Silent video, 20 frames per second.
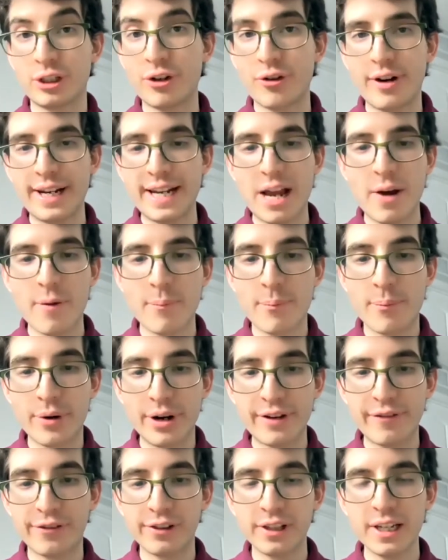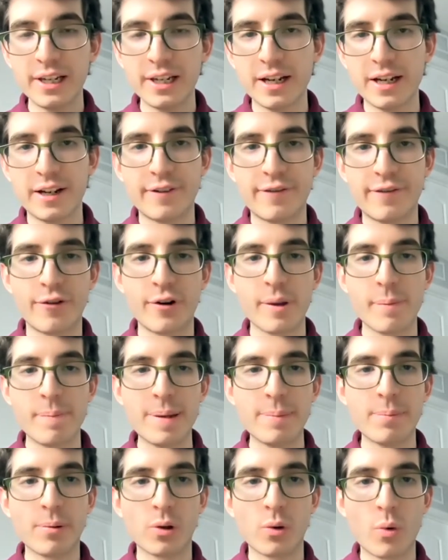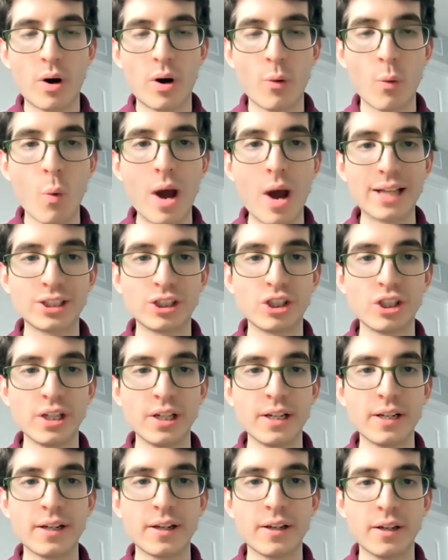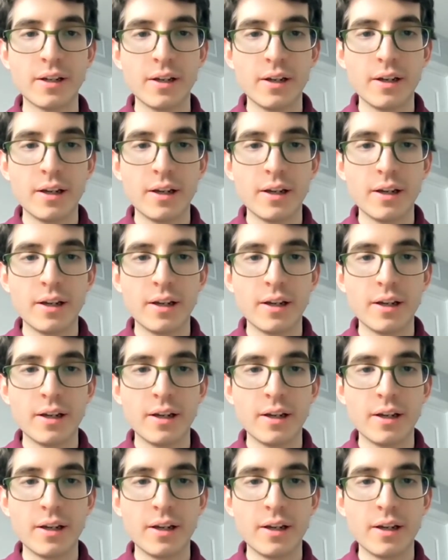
share right now briefly for the people who are watching